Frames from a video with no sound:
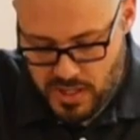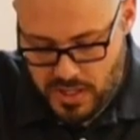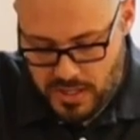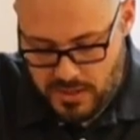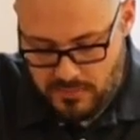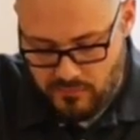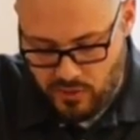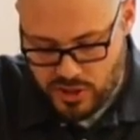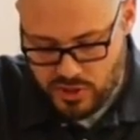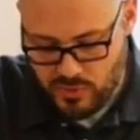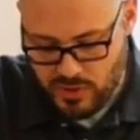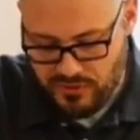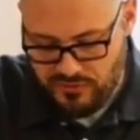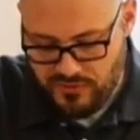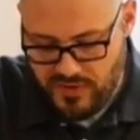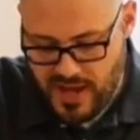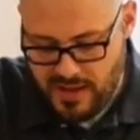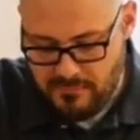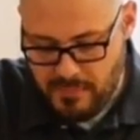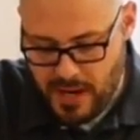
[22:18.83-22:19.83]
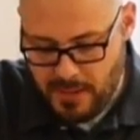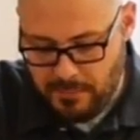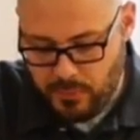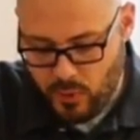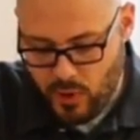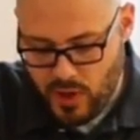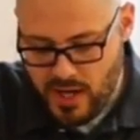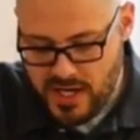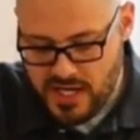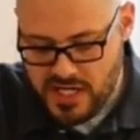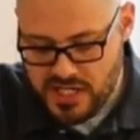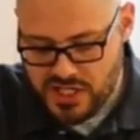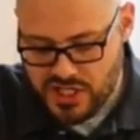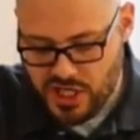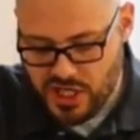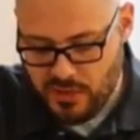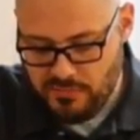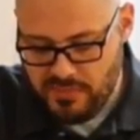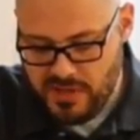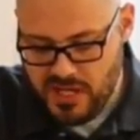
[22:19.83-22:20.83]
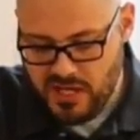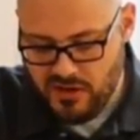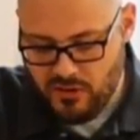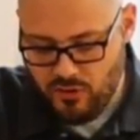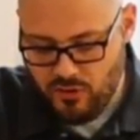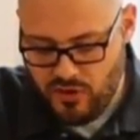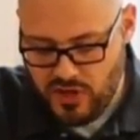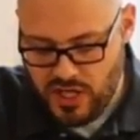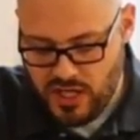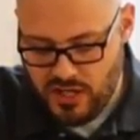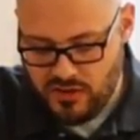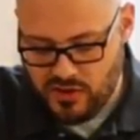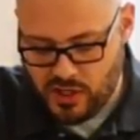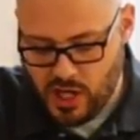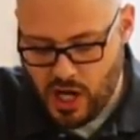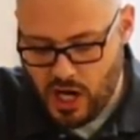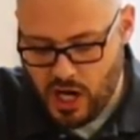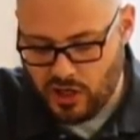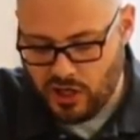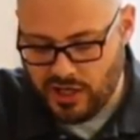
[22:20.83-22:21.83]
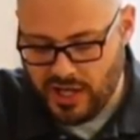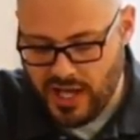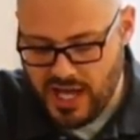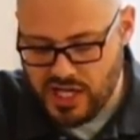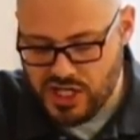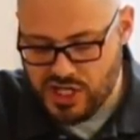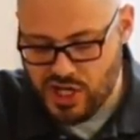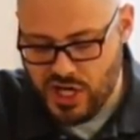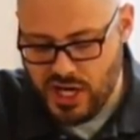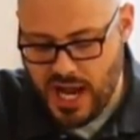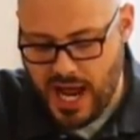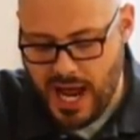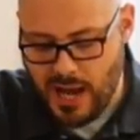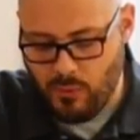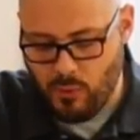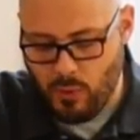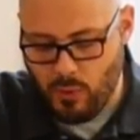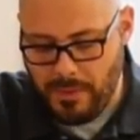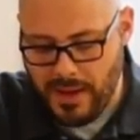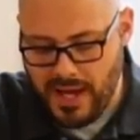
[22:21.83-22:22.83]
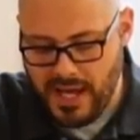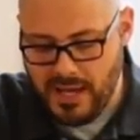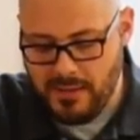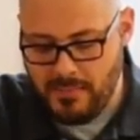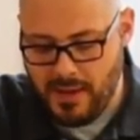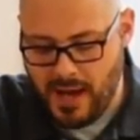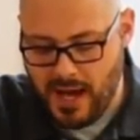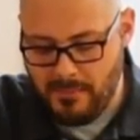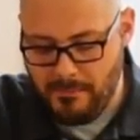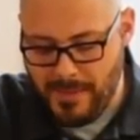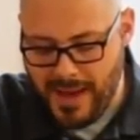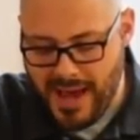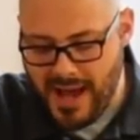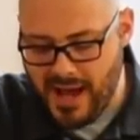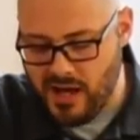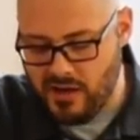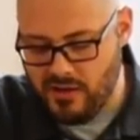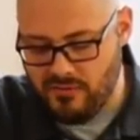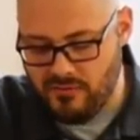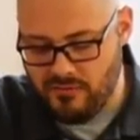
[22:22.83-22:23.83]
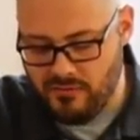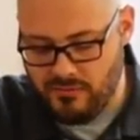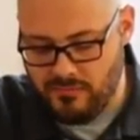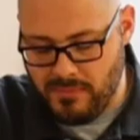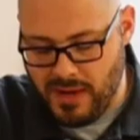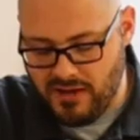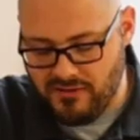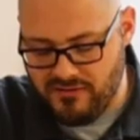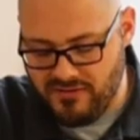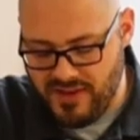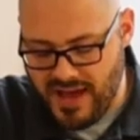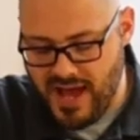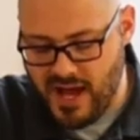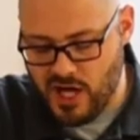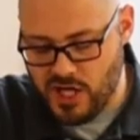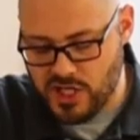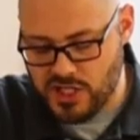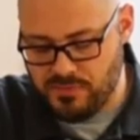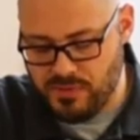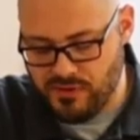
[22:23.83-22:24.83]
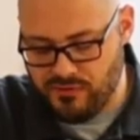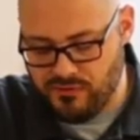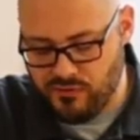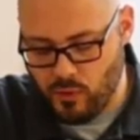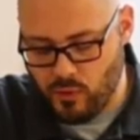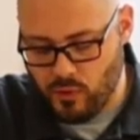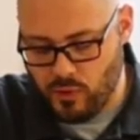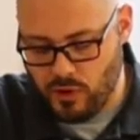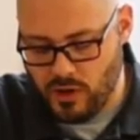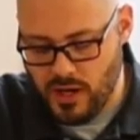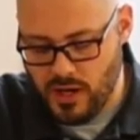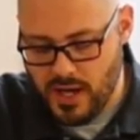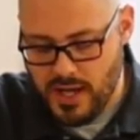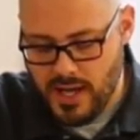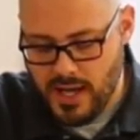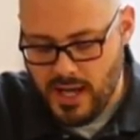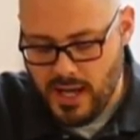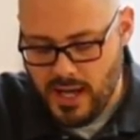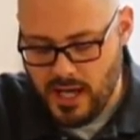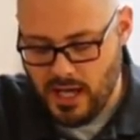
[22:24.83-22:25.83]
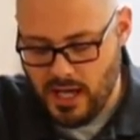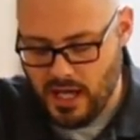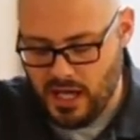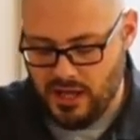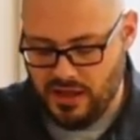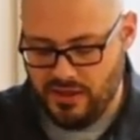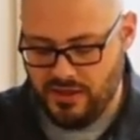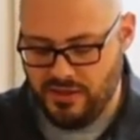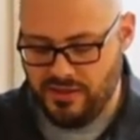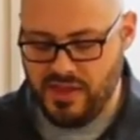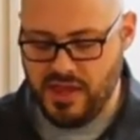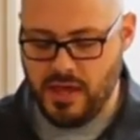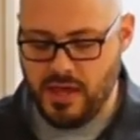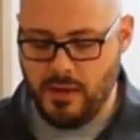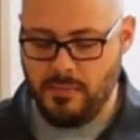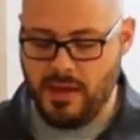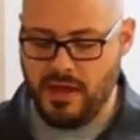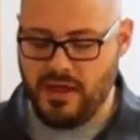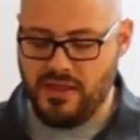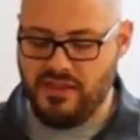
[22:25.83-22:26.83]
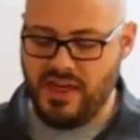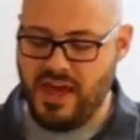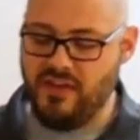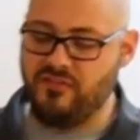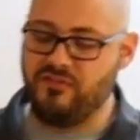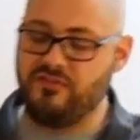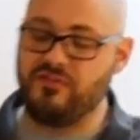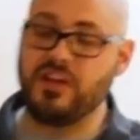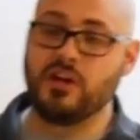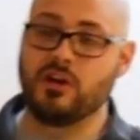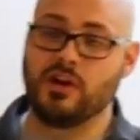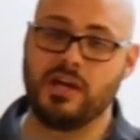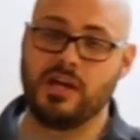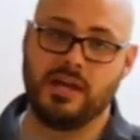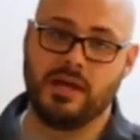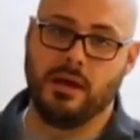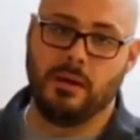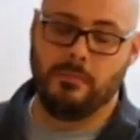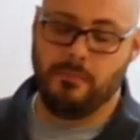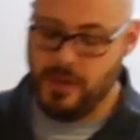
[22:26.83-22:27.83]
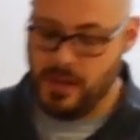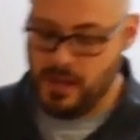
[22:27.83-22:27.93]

verse twenty-five: "My praise shall be of thee in the congregation. I will pay my bow, my vows before uh, them that fear him.